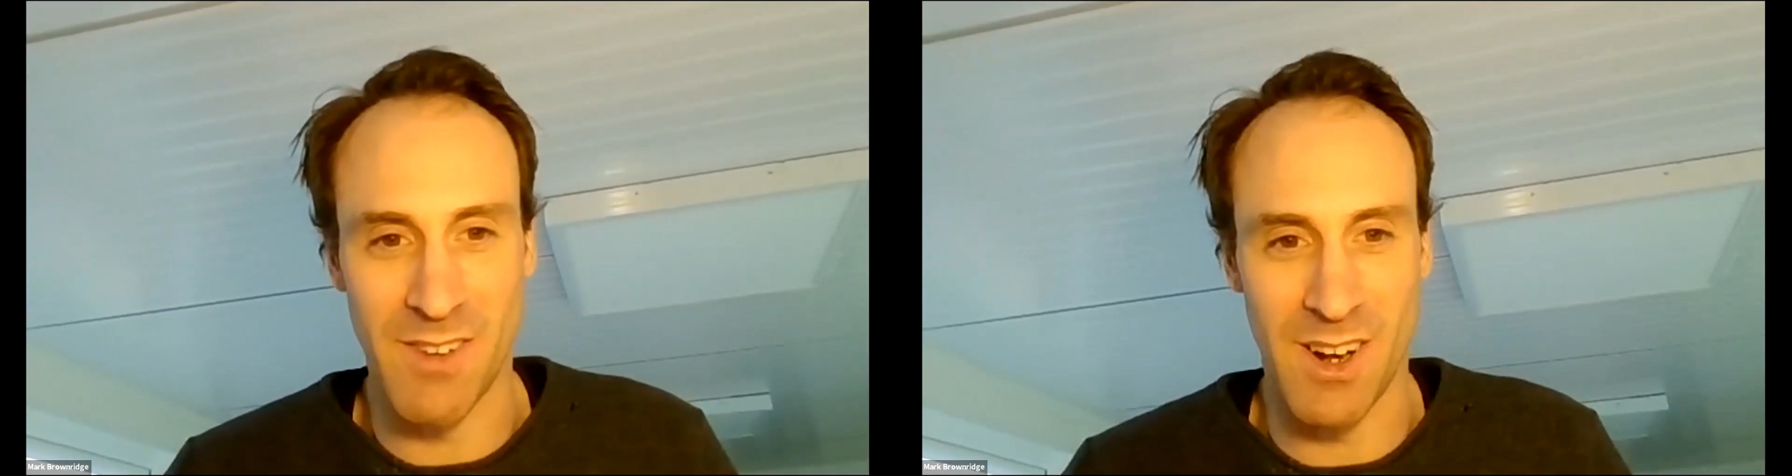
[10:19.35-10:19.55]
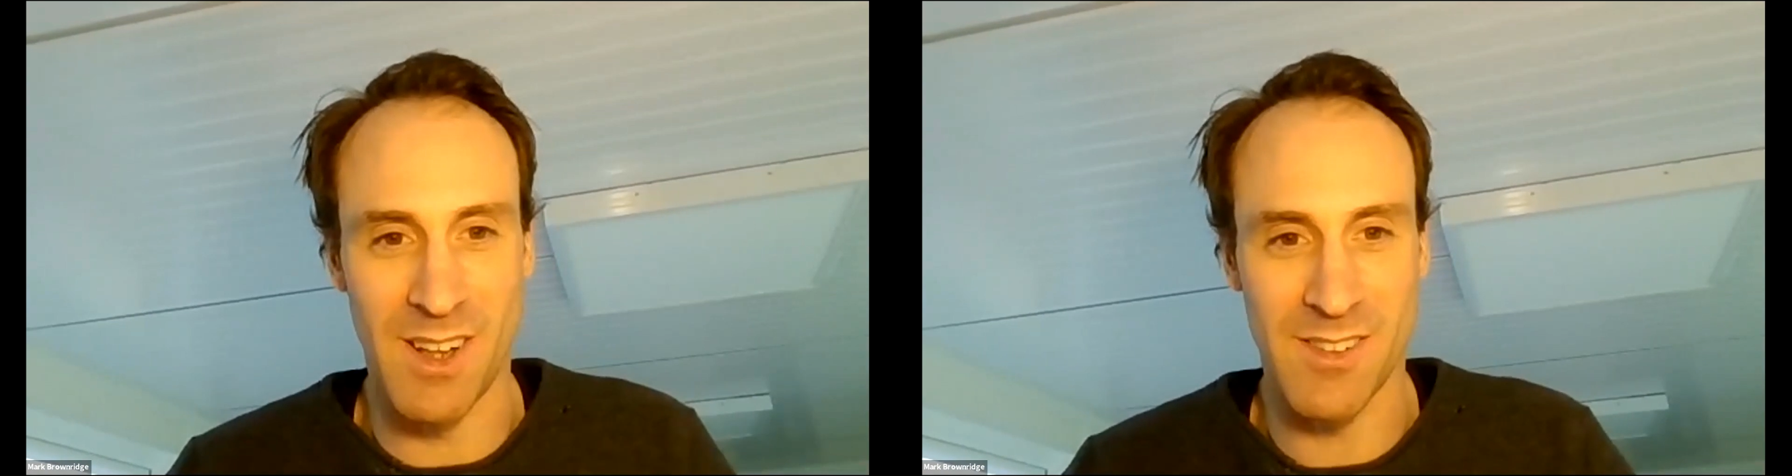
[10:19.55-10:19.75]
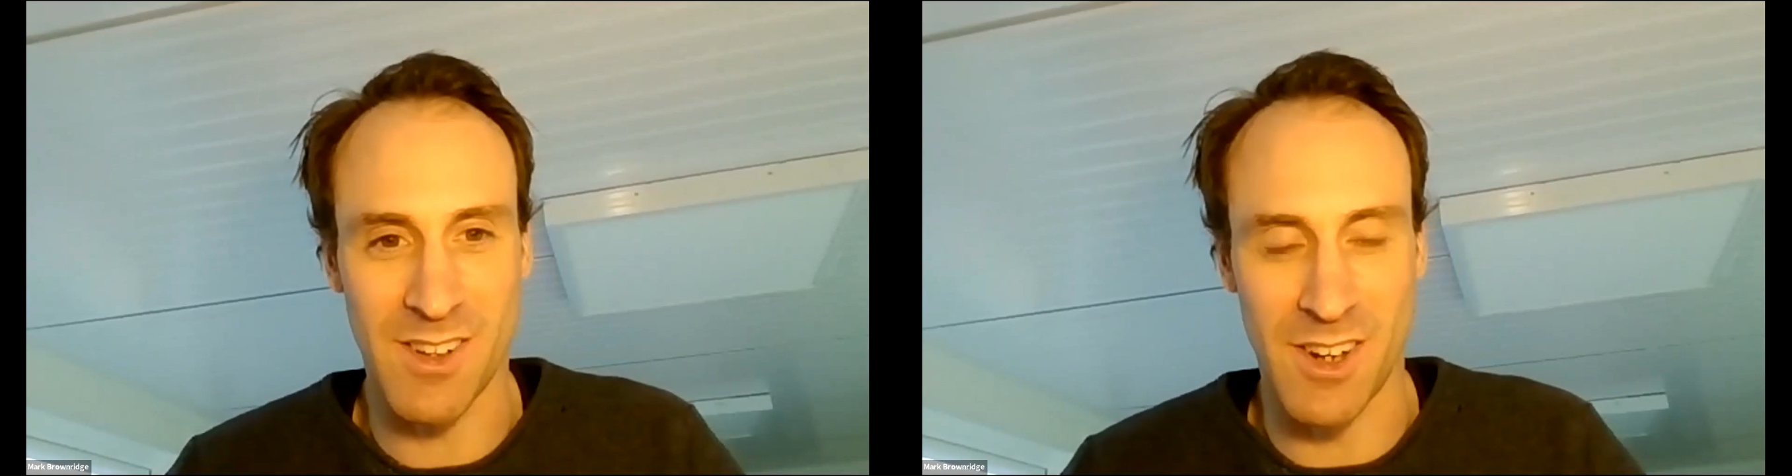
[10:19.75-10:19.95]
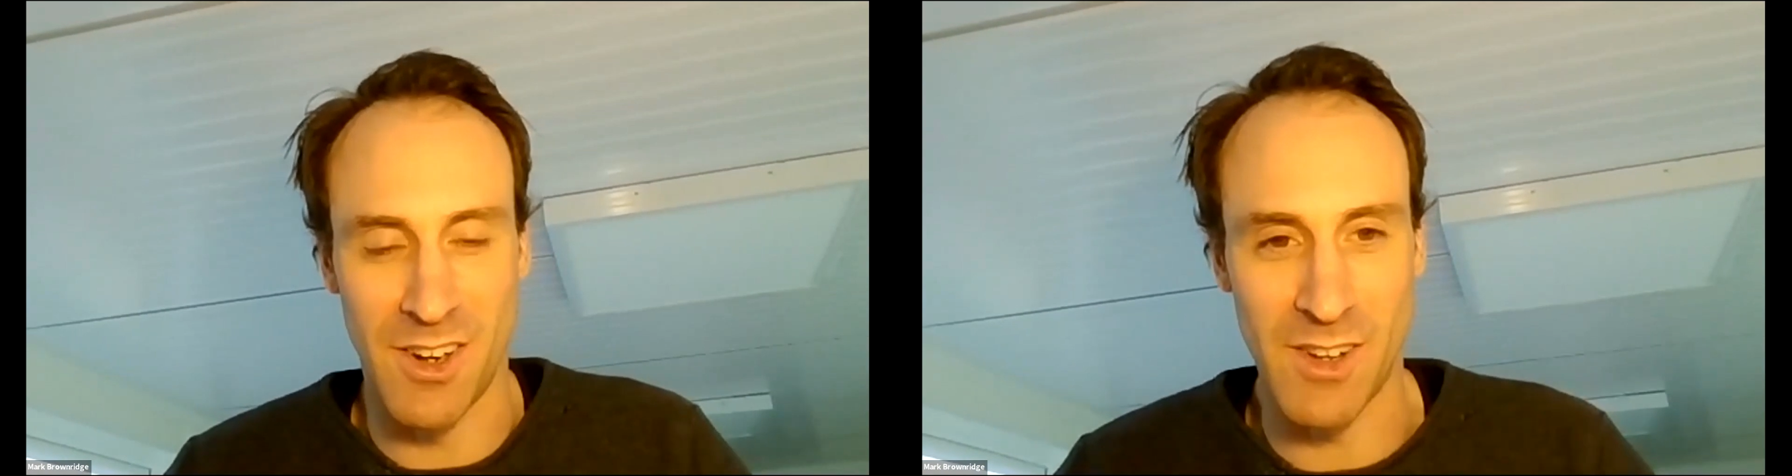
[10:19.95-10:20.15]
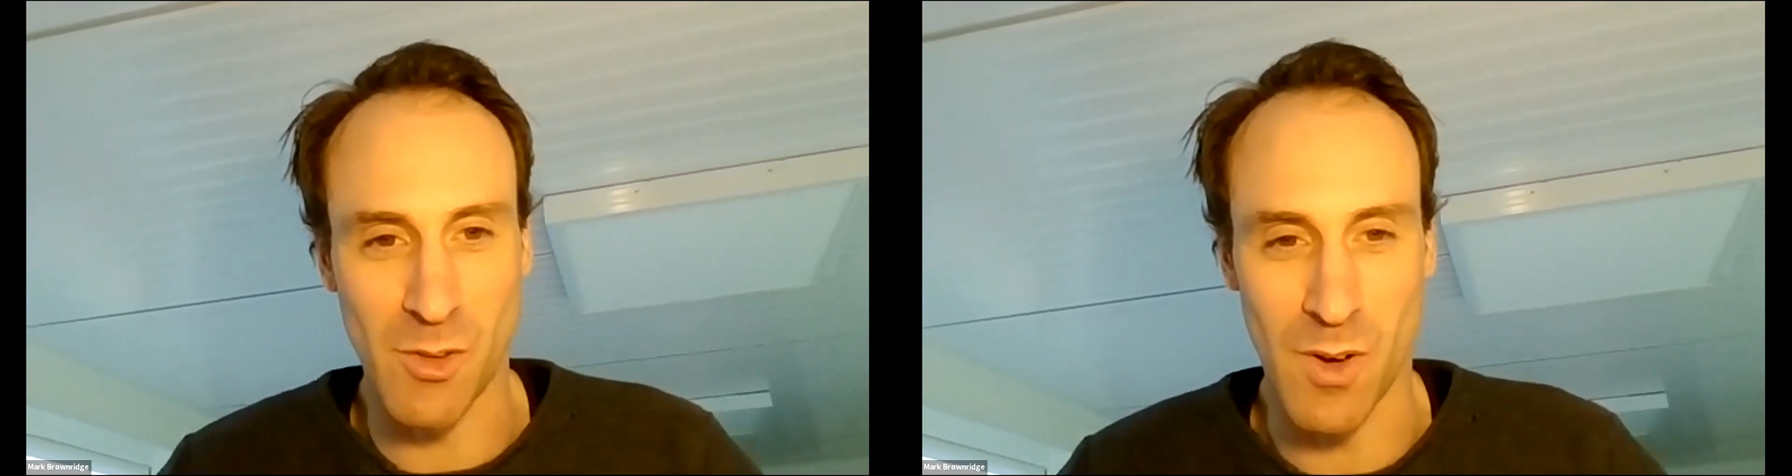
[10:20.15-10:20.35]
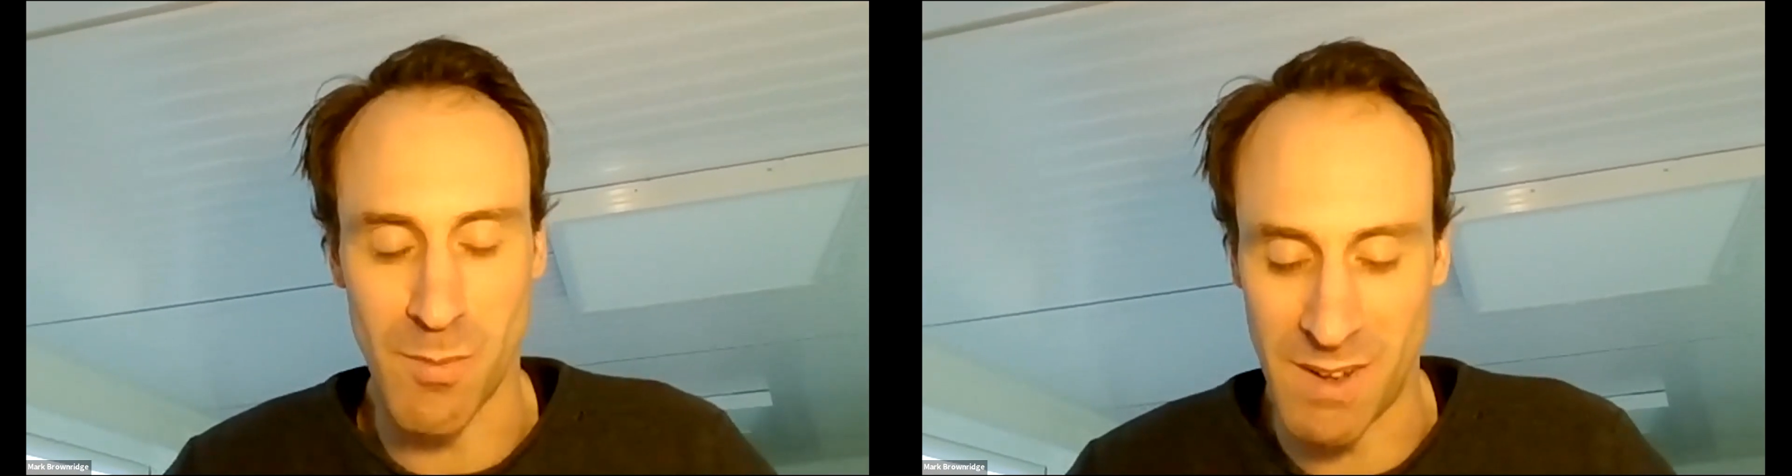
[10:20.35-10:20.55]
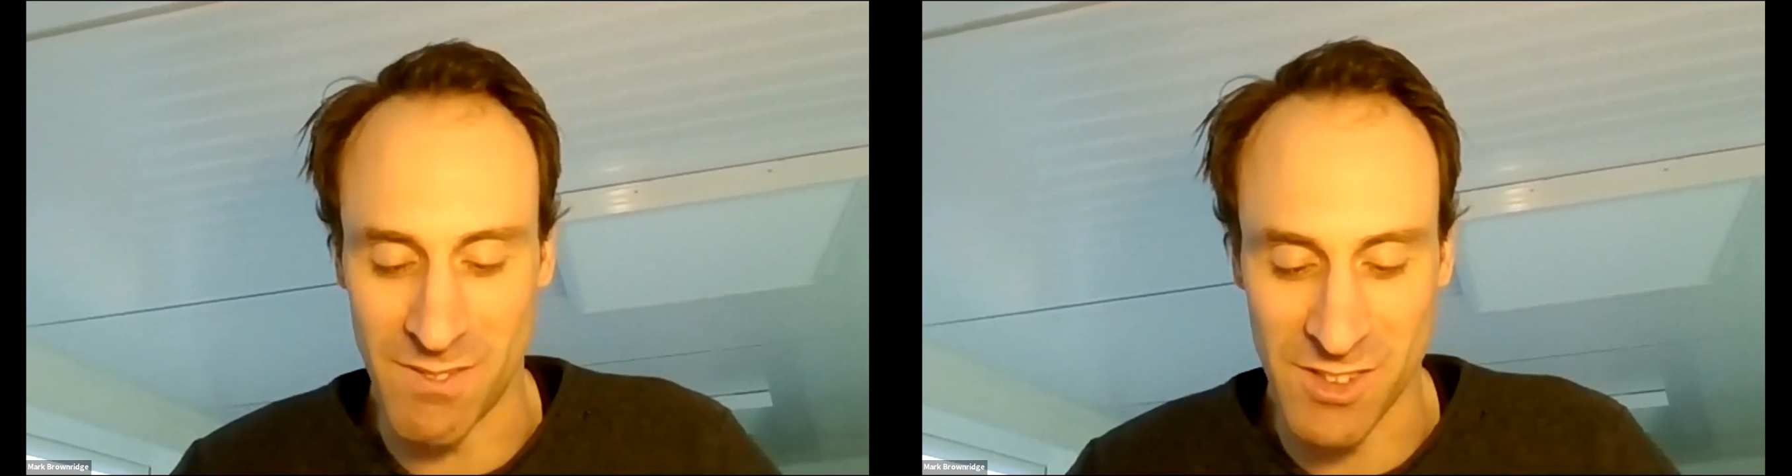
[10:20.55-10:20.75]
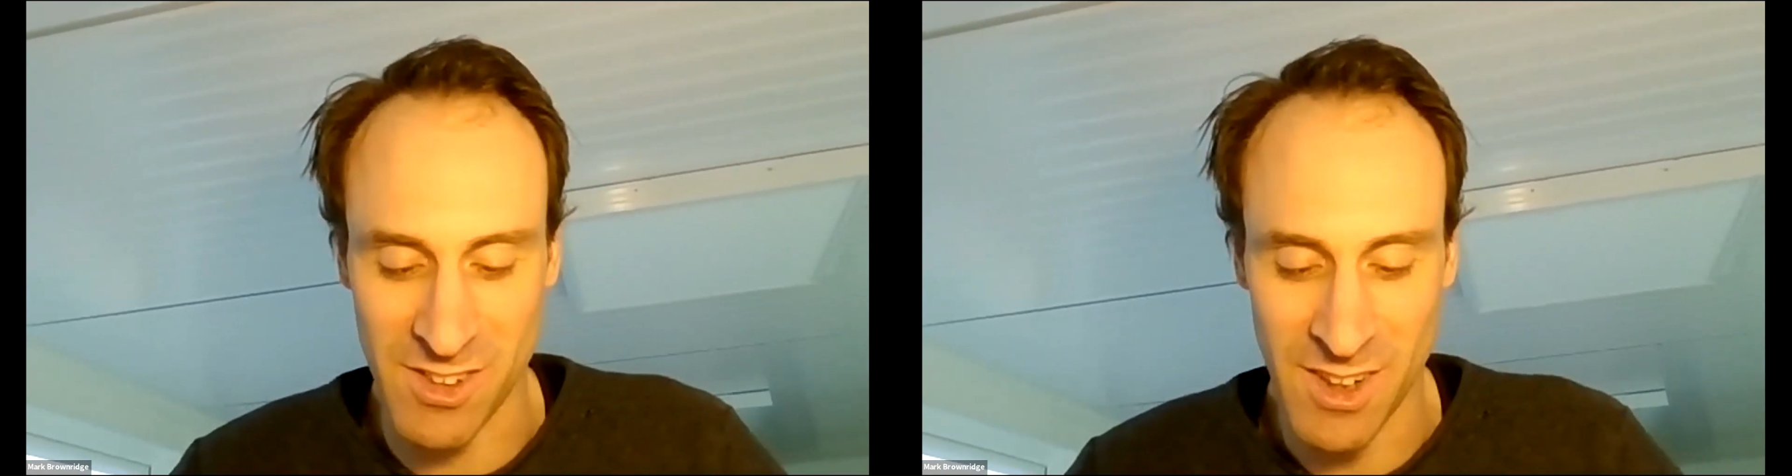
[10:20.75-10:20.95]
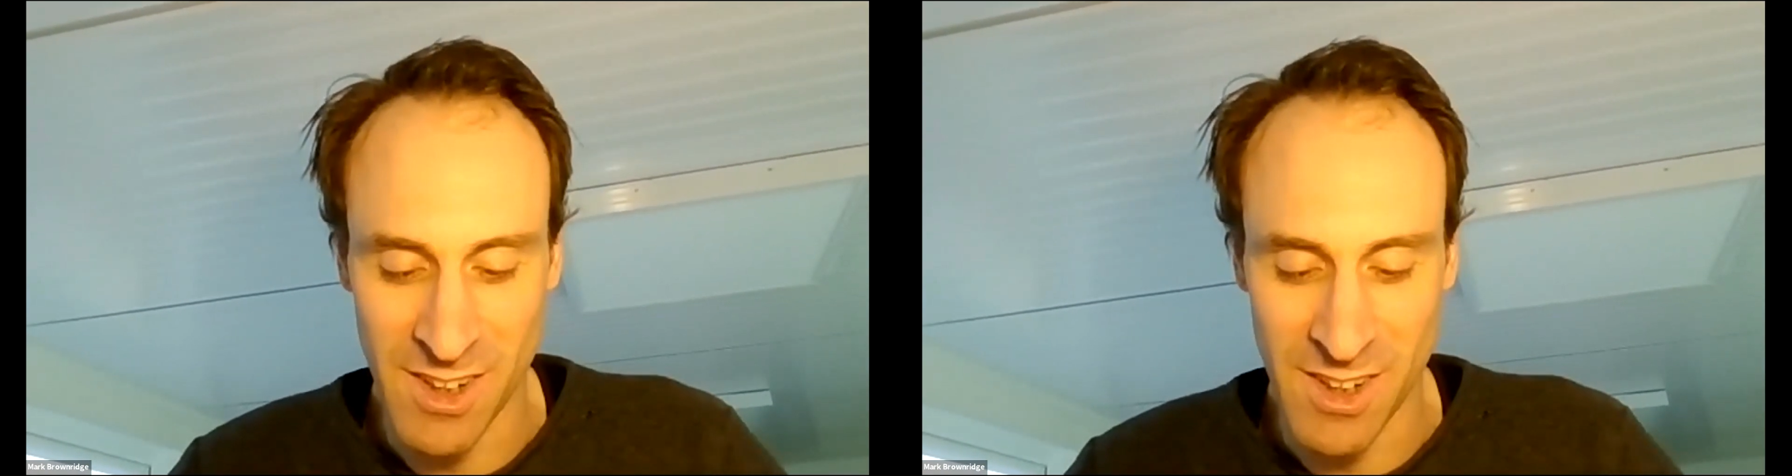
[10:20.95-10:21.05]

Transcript: over the last 9, 12 months.